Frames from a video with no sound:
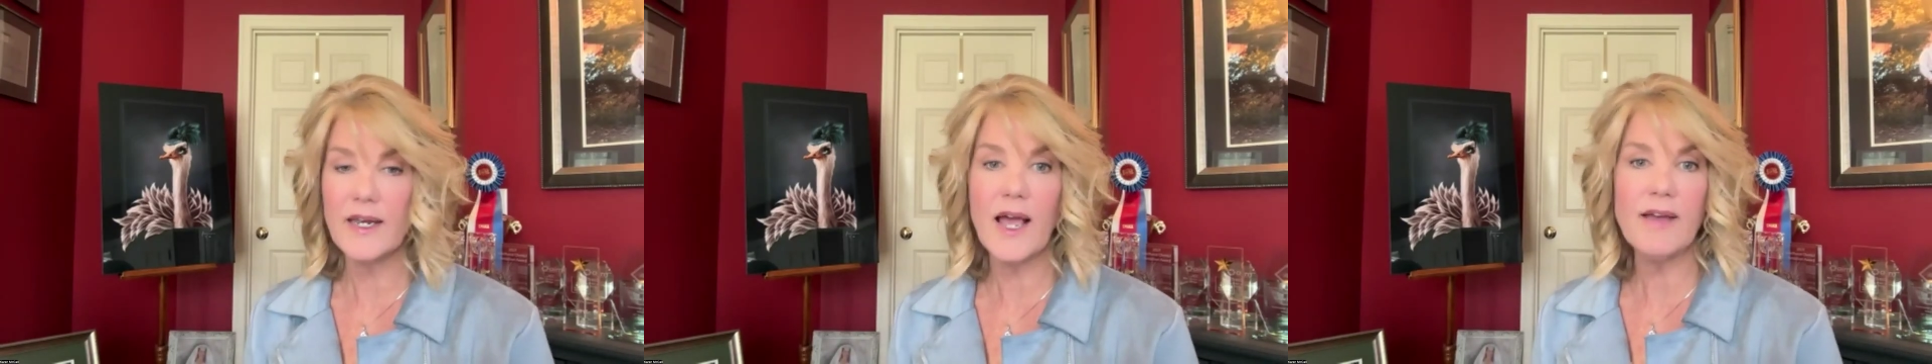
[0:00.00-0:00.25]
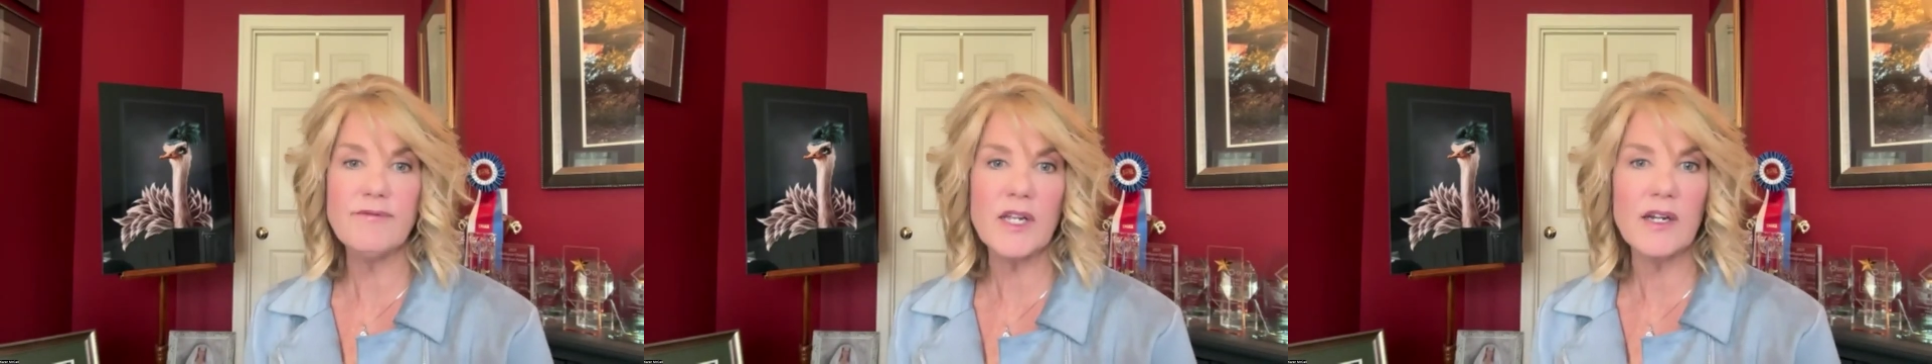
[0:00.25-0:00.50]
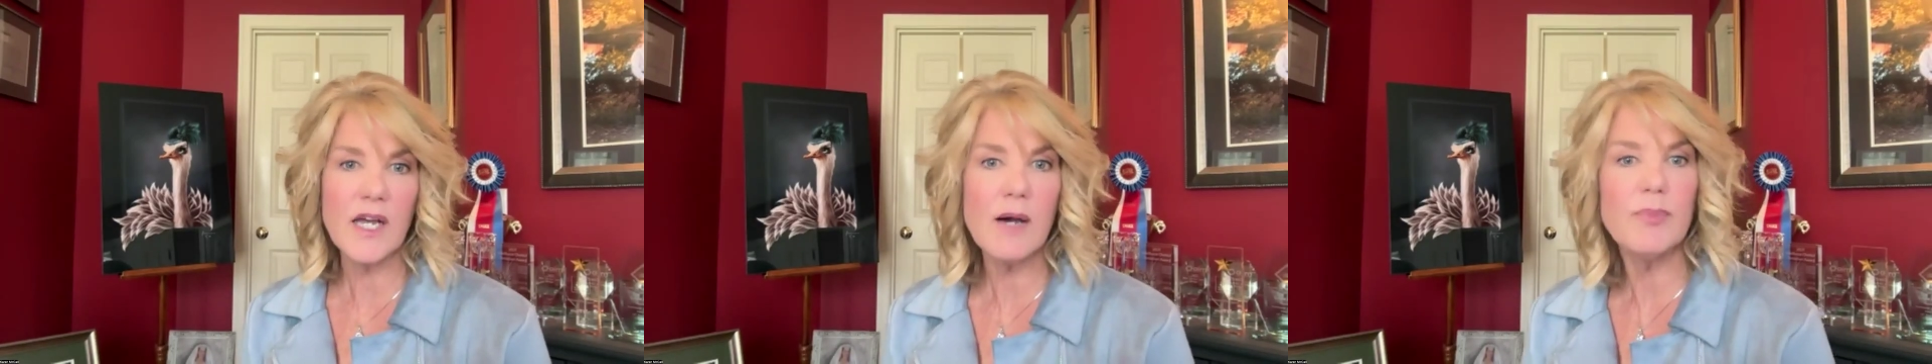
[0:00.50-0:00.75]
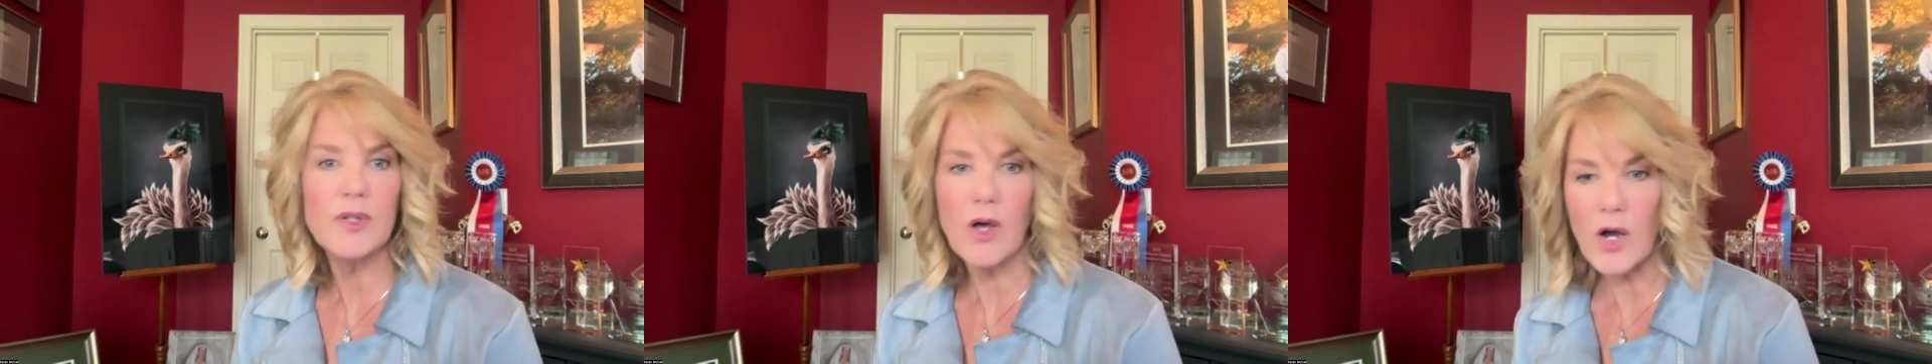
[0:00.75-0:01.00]
And I've done a
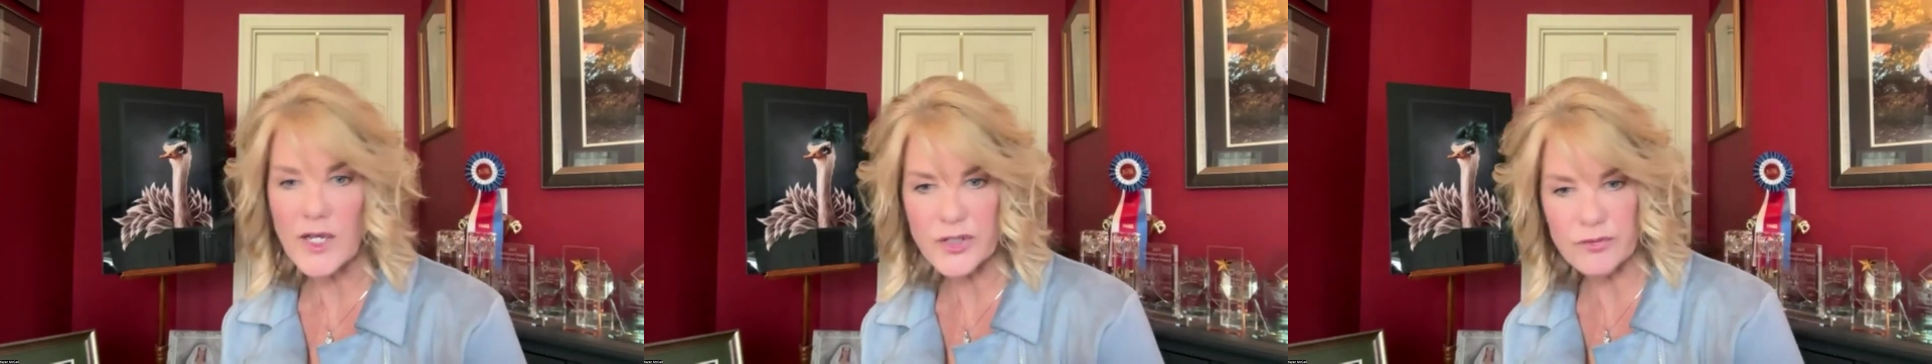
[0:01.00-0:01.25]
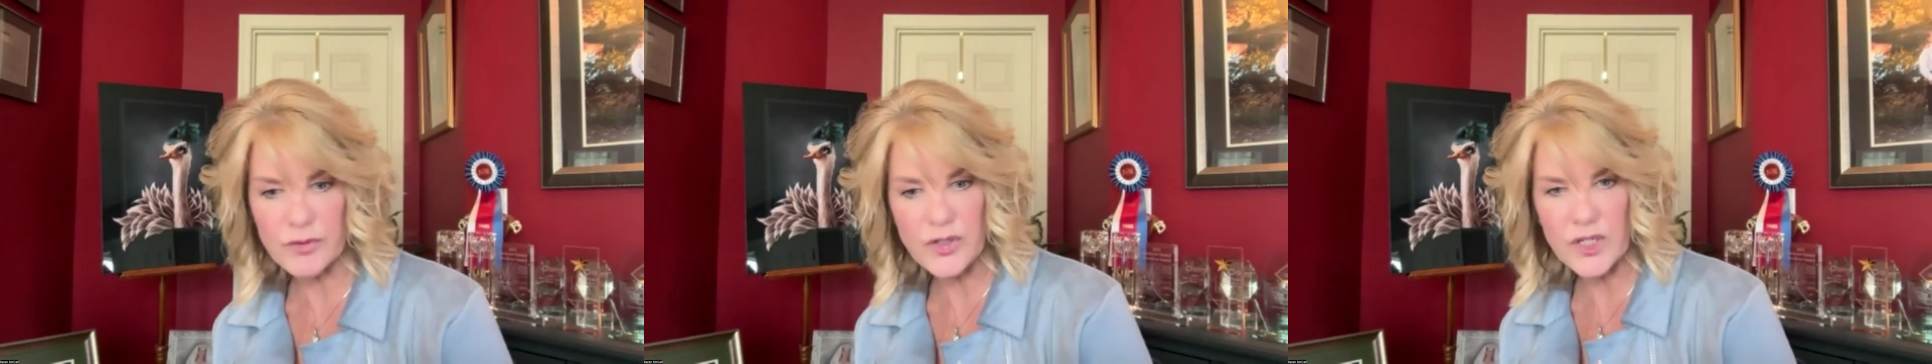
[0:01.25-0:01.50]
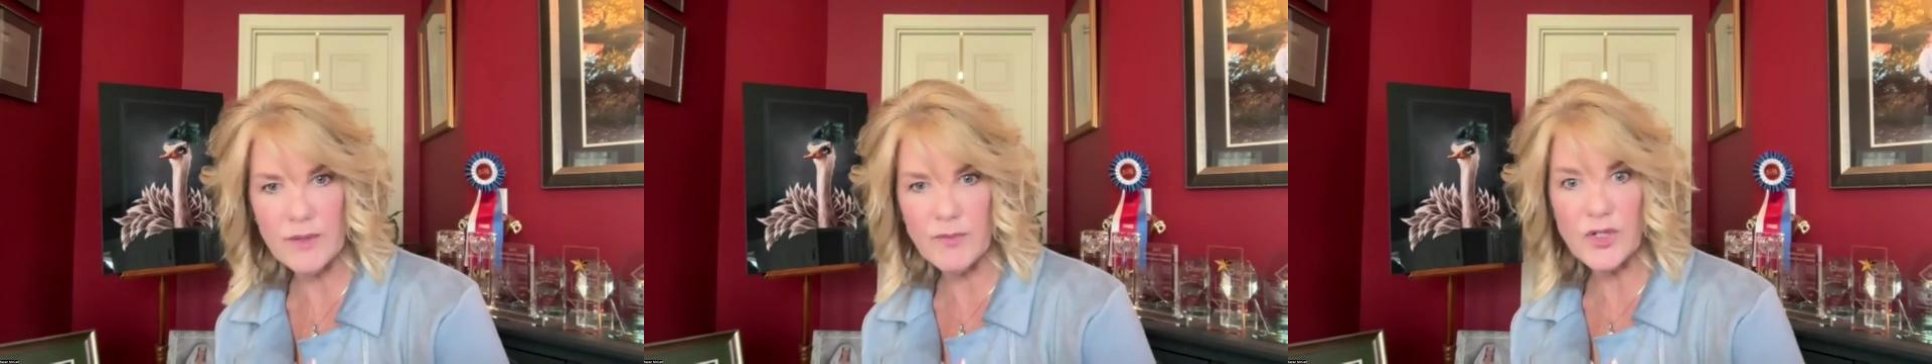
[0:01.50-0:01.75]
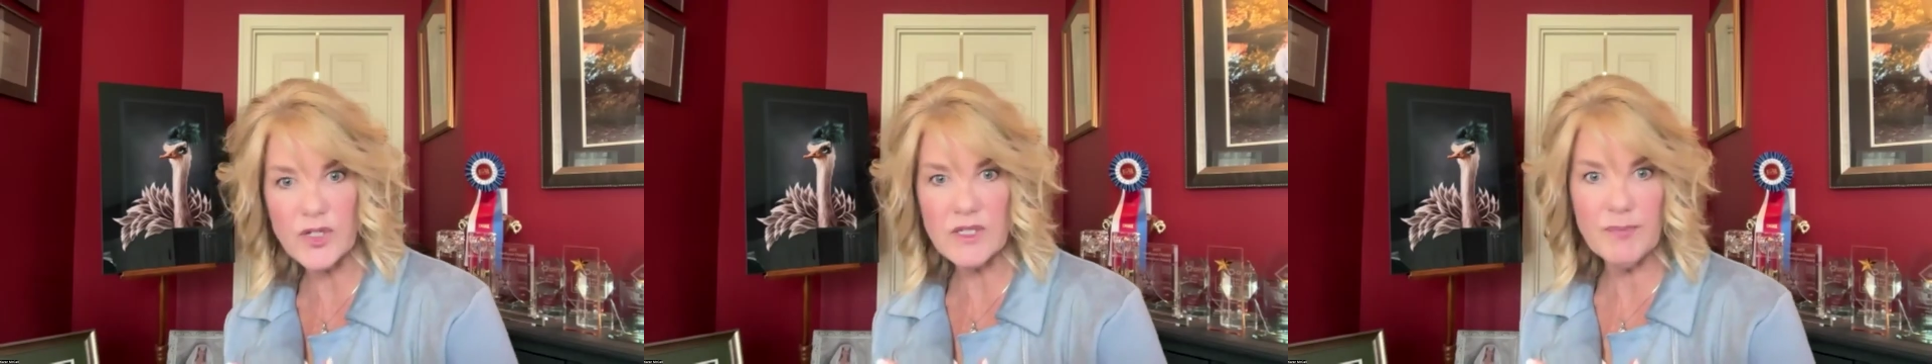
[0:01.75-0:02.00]
couple of ostrich
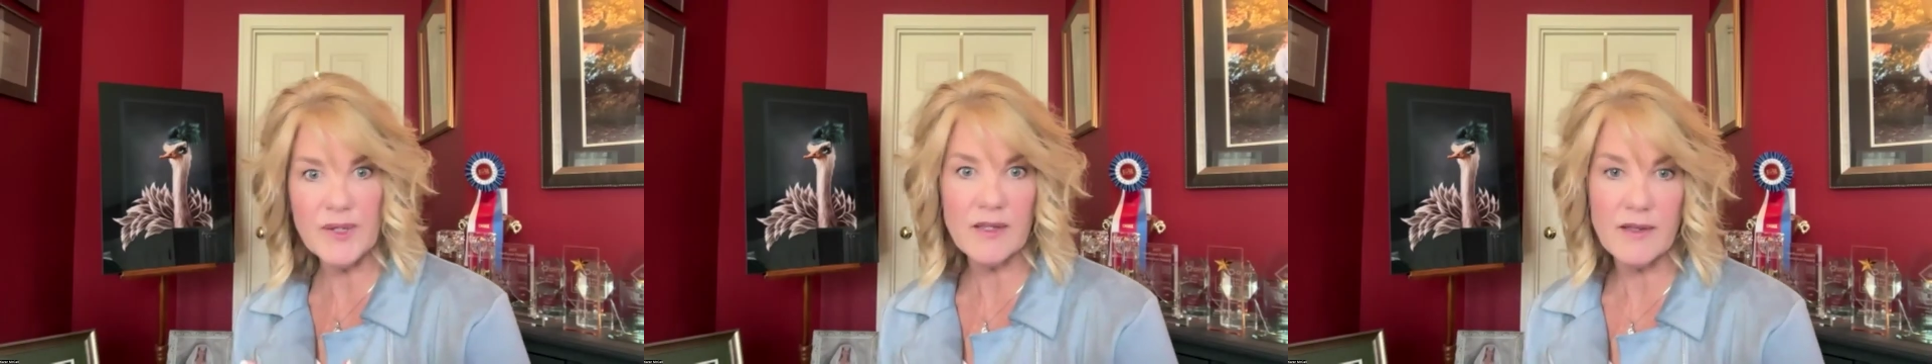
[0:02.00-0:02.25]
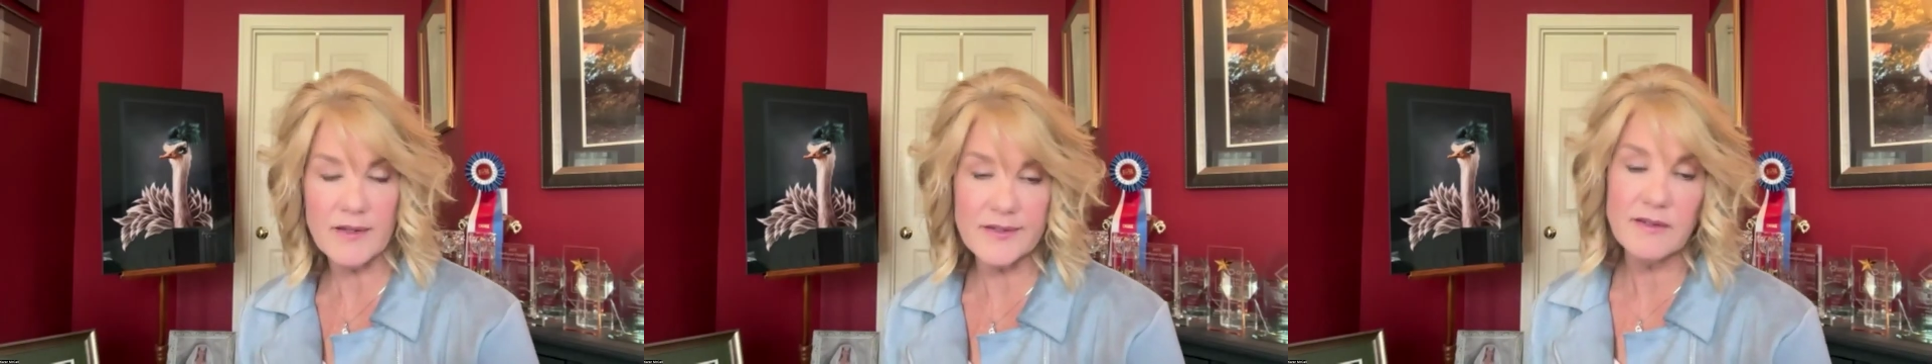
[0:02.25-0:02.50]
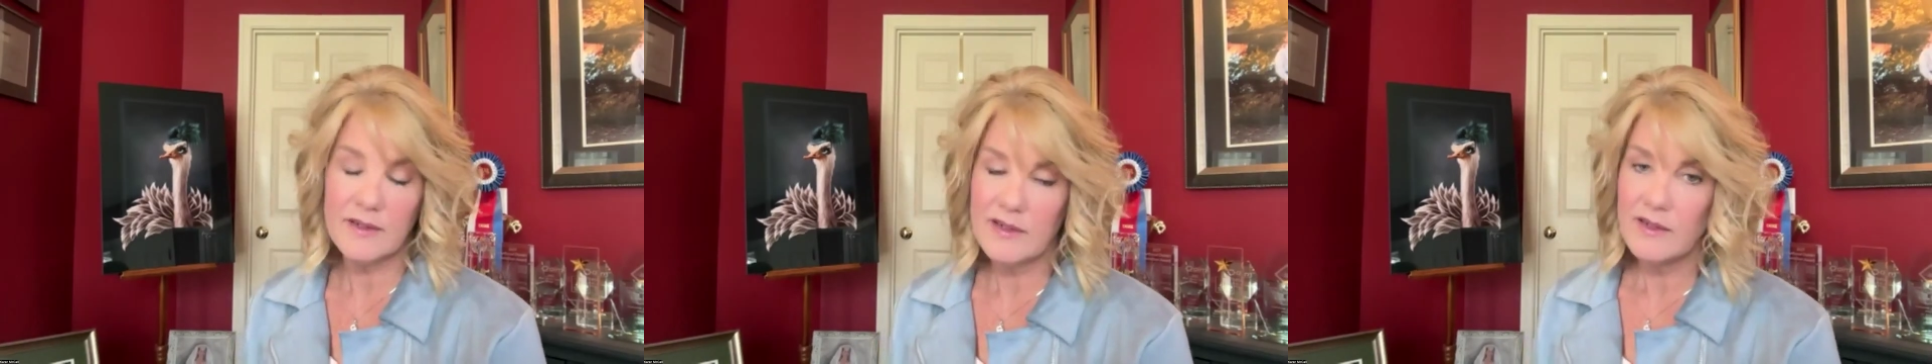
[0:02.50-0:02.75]
images because,